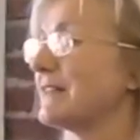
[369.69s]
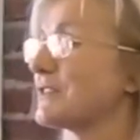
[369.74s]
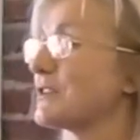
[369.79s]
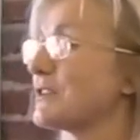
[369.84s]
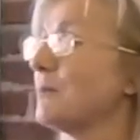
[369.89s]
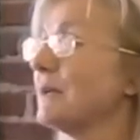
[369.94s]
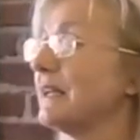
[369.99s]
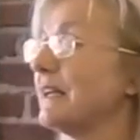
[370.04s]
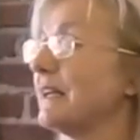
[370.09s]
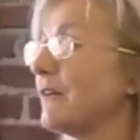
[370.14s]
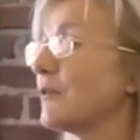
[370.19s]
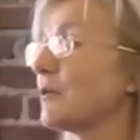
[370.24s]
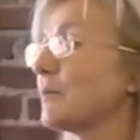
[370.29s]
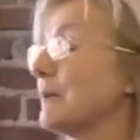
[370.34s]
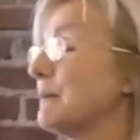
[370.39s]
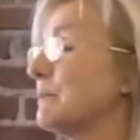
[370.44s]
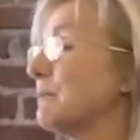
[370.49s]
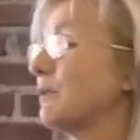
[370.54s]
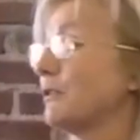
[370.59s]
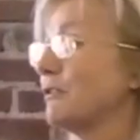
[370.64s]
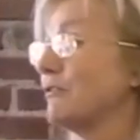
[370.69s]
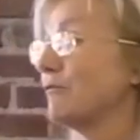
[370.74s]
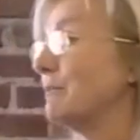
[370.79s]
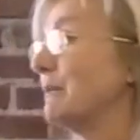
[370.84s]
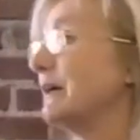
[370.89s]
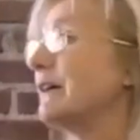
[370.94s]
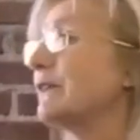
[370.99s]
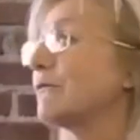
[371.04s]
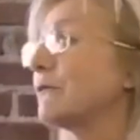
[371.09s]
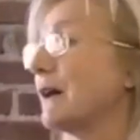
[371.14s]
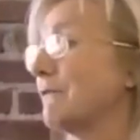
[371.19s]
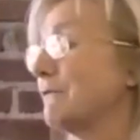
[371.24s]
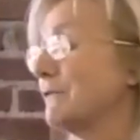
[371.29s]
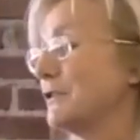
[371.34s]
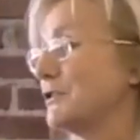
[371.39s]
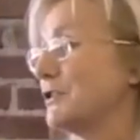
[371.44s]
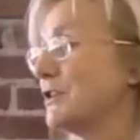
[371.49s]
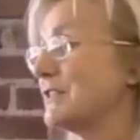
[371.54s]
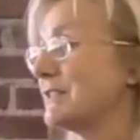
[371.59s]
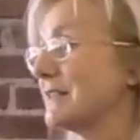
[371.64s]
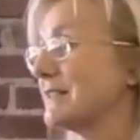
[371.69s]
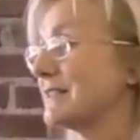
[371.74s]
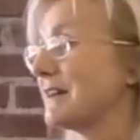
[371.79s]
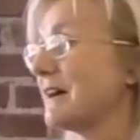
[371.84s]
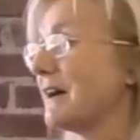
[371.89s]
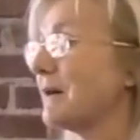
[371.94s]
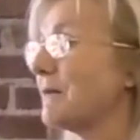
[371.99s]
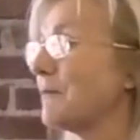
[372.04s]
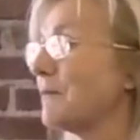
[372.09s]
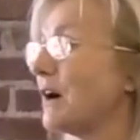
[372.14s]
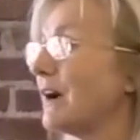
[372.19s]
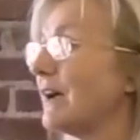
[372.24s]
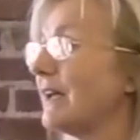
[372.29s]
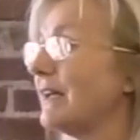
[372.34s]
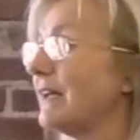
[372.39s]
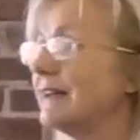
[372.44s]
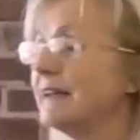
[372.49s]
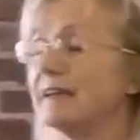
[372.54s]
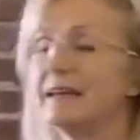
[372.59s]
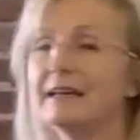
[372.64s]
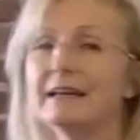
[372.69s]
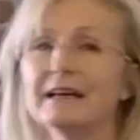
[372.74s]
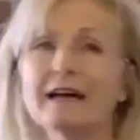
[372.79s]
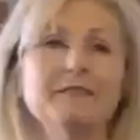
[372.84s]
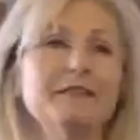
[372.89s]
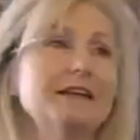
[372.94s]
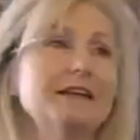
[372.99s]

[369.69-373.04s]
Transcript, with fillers: So many other people who've been refugees at time, right? And